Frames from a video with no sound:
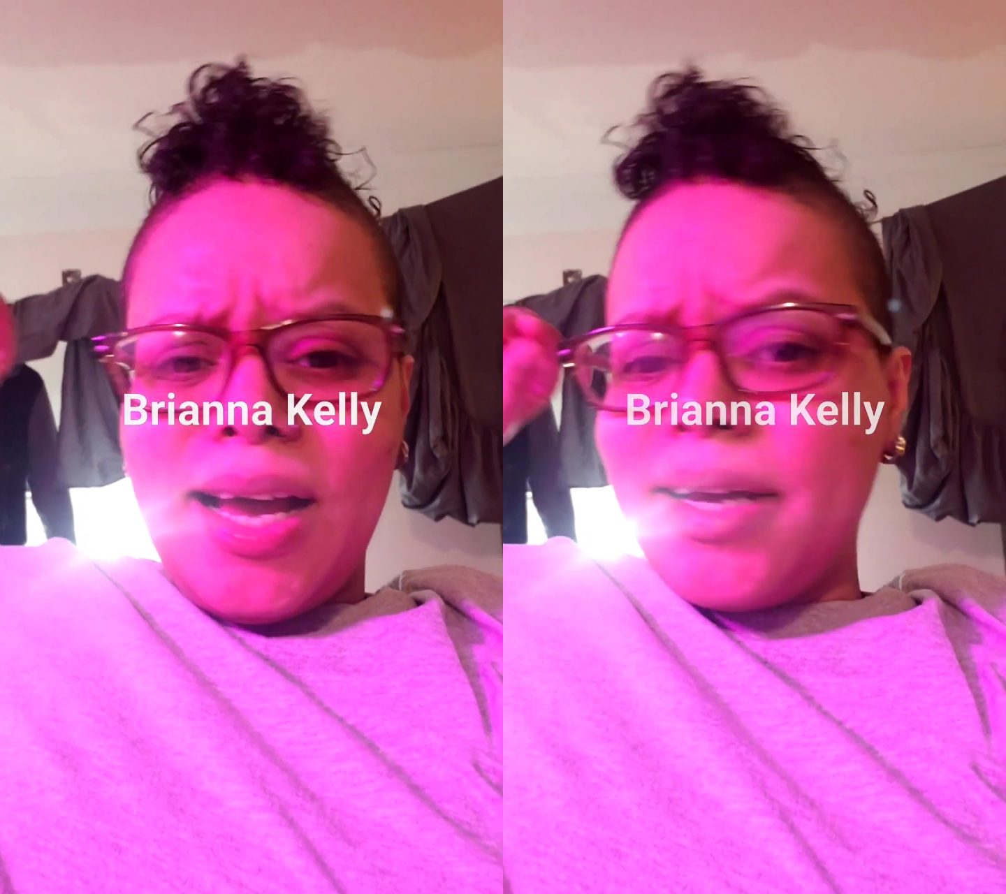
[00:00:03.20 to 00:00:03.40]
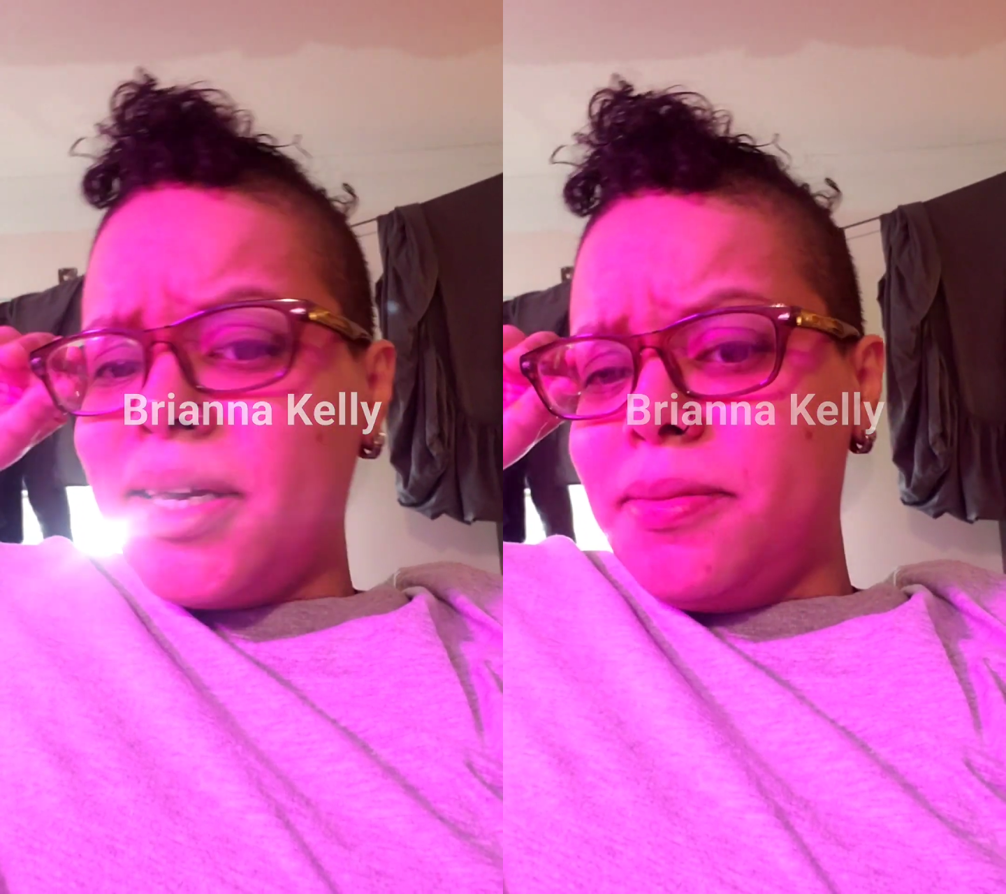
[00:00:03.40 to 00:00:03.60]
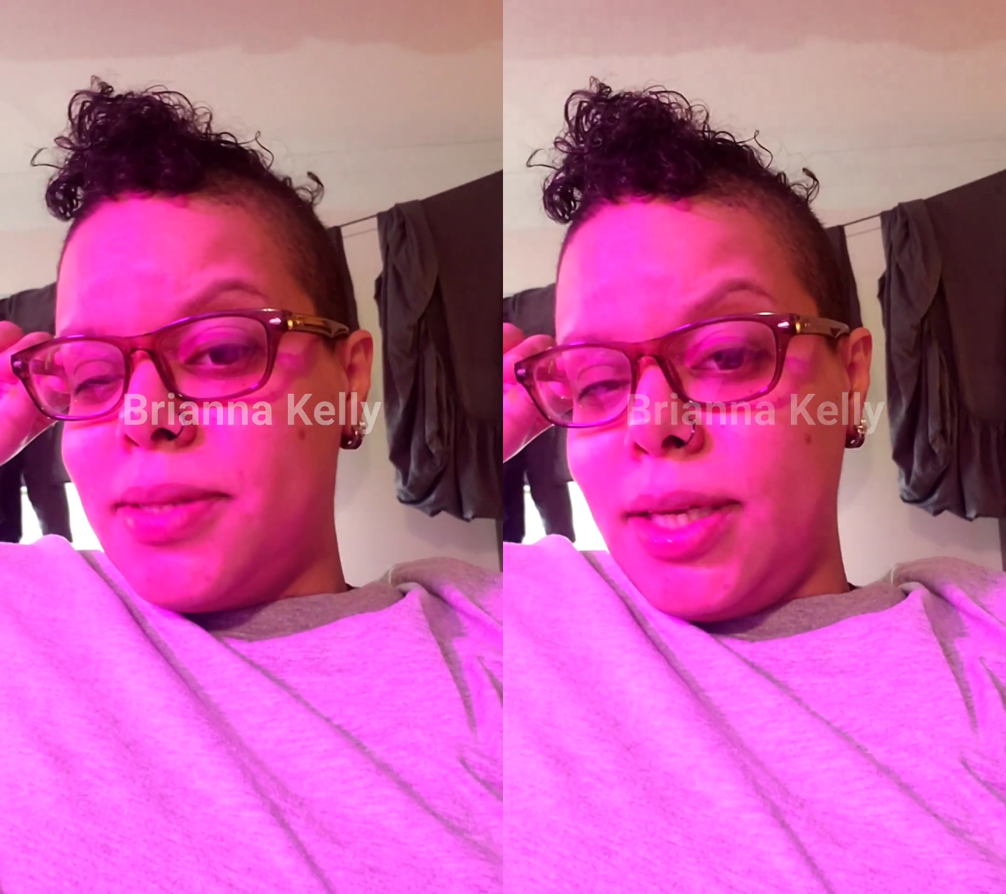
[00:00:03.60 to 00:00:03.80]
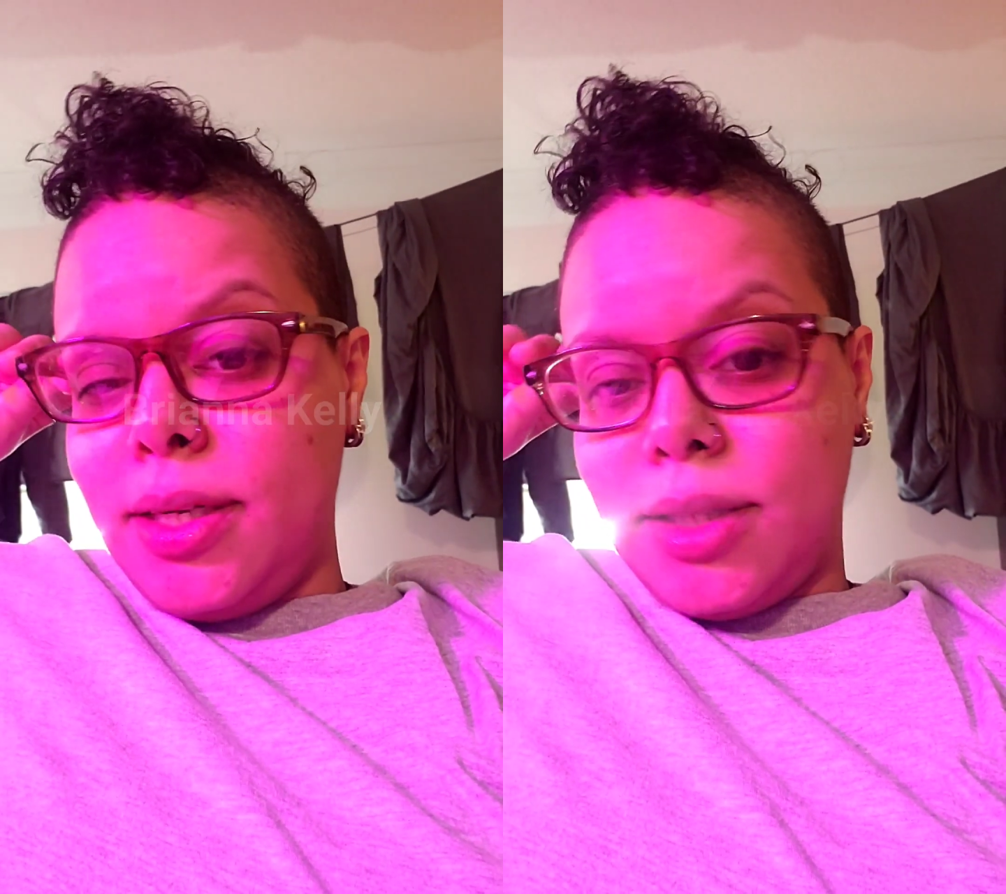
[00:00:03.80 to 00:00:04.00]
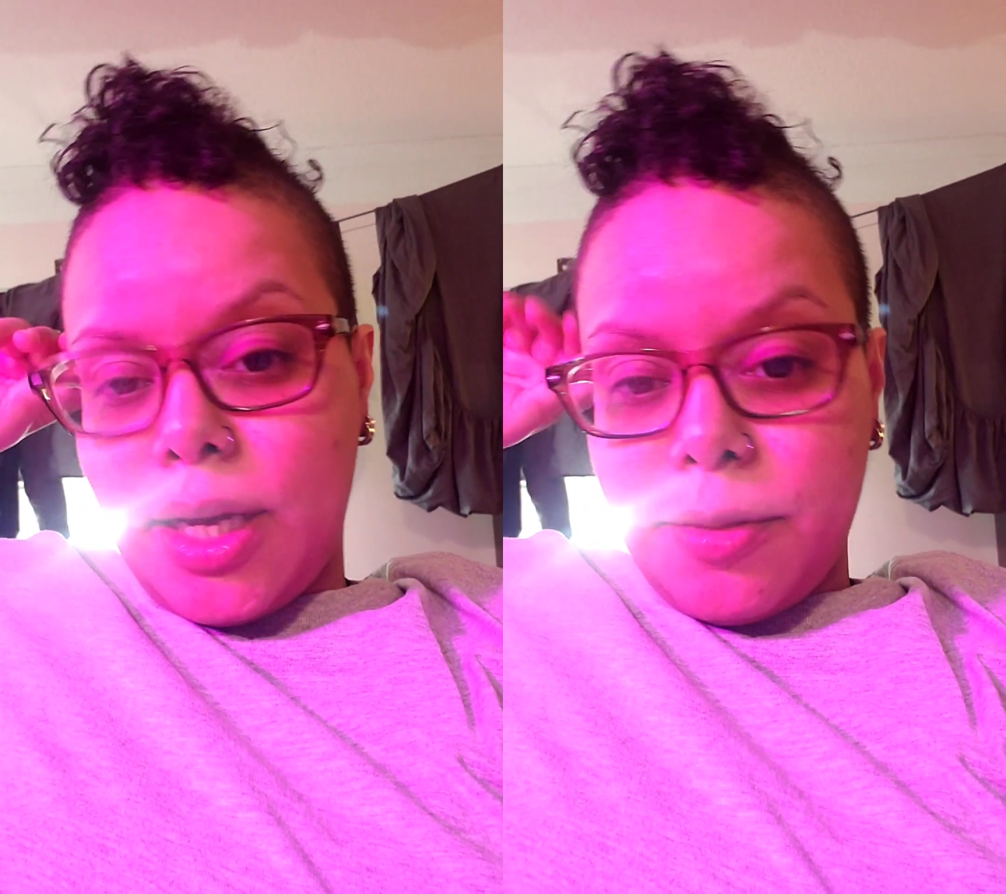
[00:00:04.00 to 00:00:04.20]
I keep
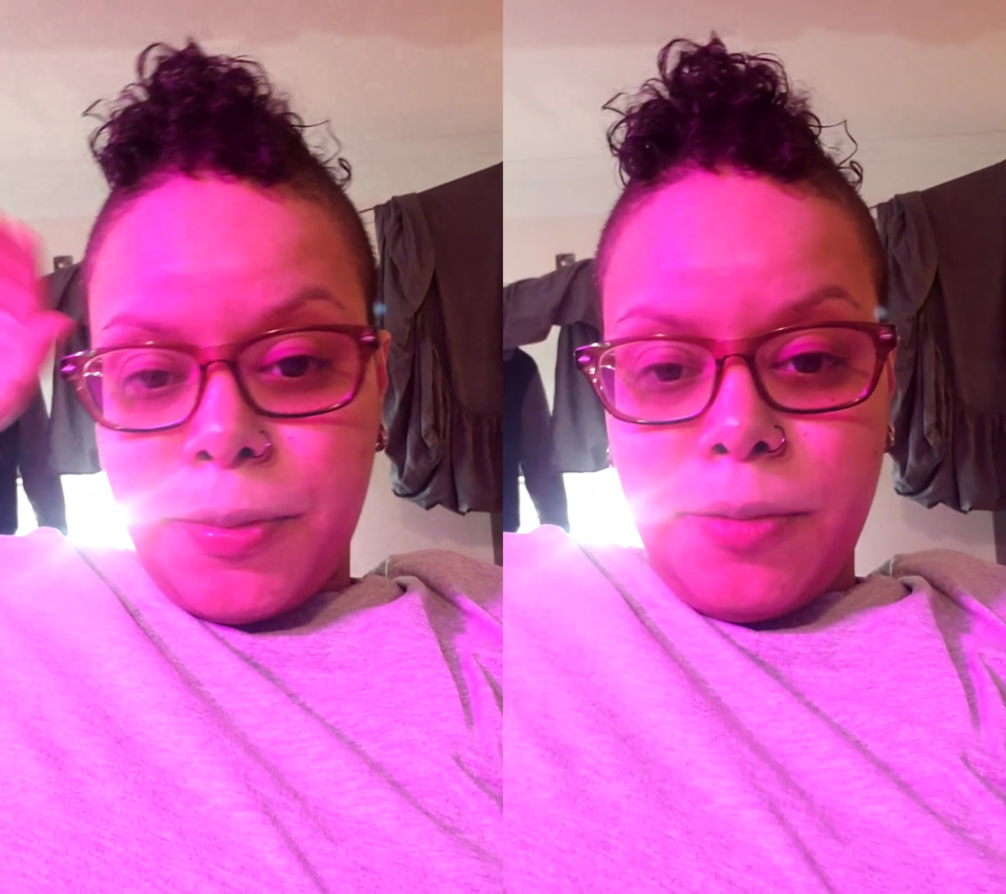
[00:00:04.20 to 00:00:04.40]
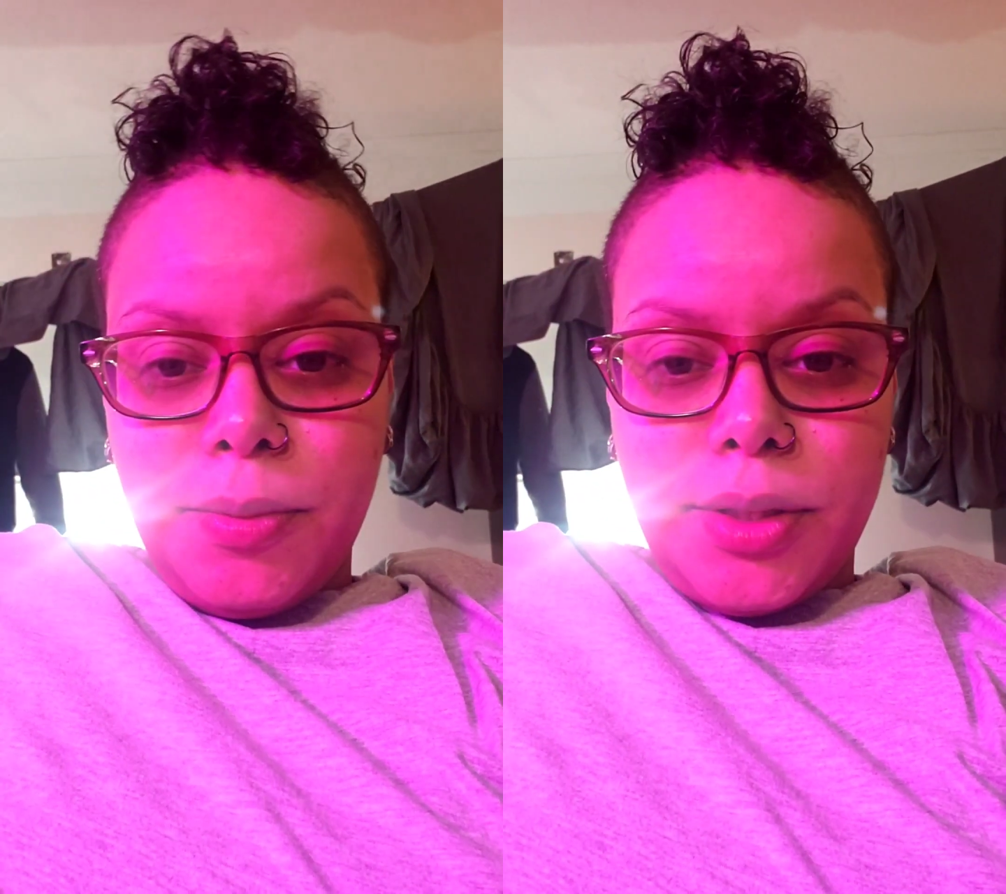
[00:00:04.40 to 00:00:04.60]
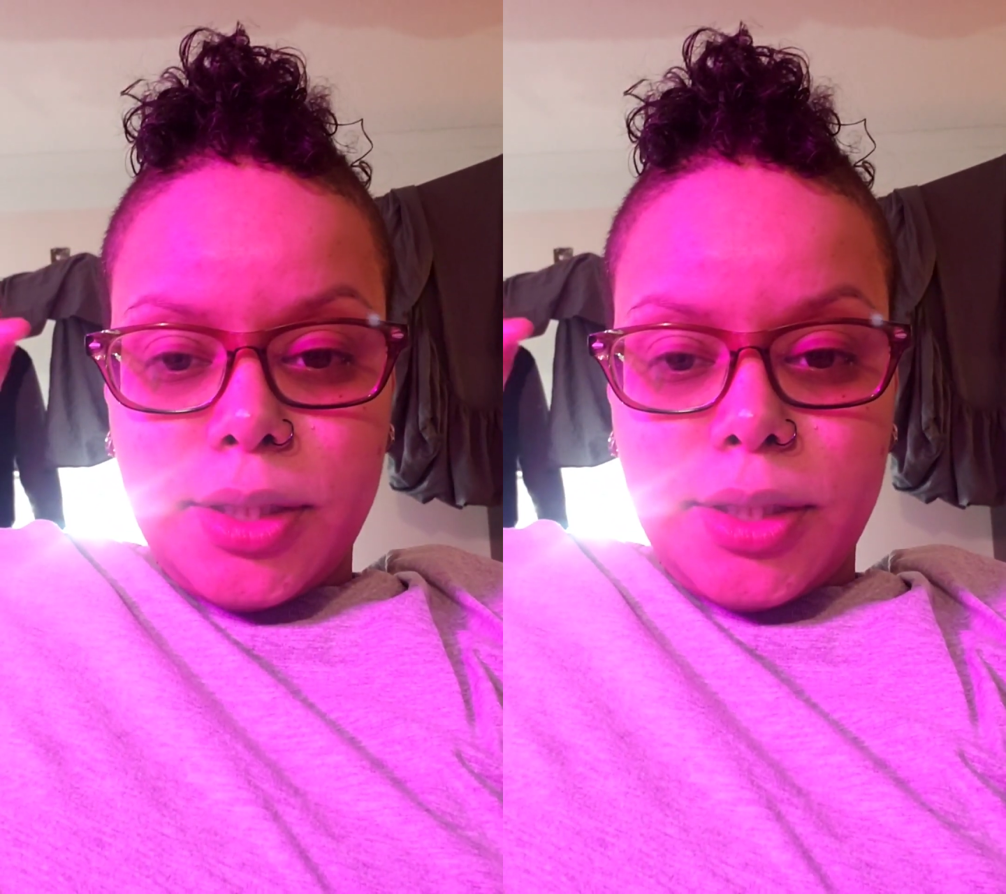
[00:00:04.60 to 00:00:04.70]
seeing a lot of people